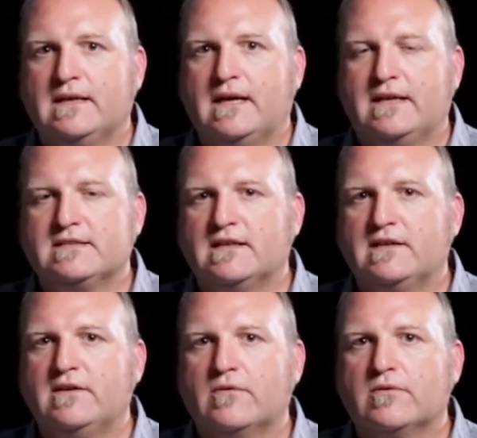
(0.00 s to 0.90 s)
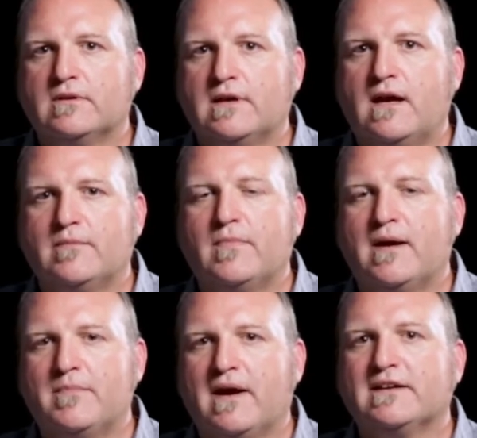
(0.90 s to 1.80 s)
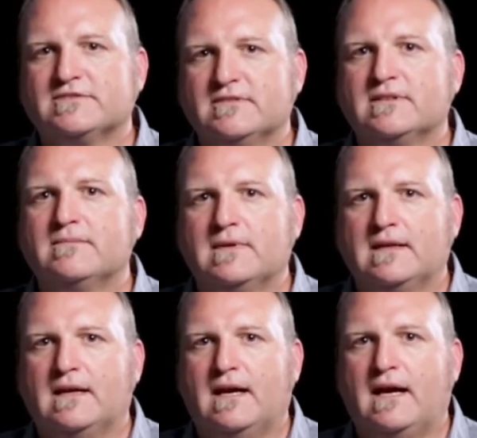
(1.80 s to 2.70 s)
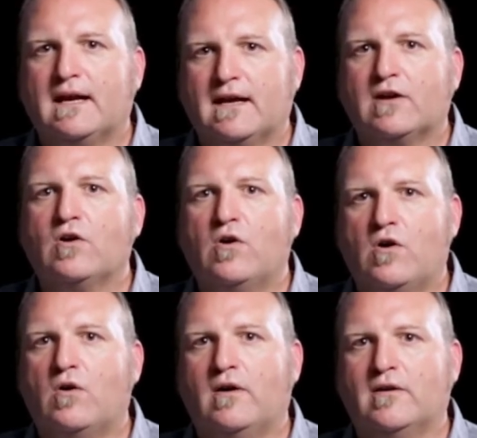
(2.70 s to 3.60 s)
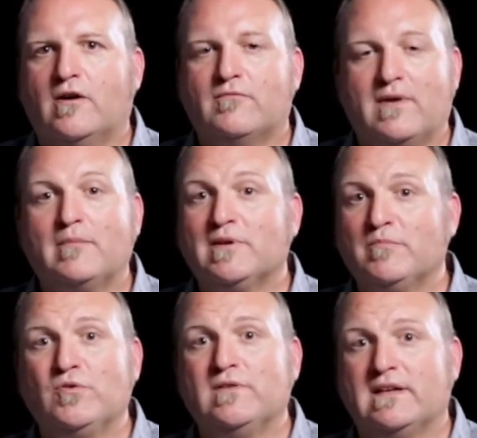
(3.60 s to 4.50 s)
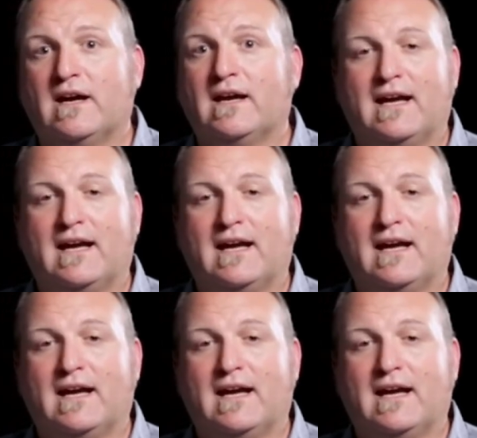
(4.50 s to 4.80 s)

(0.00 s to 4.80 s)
And he said, early on in my pastorate, I got a call on our family movie night.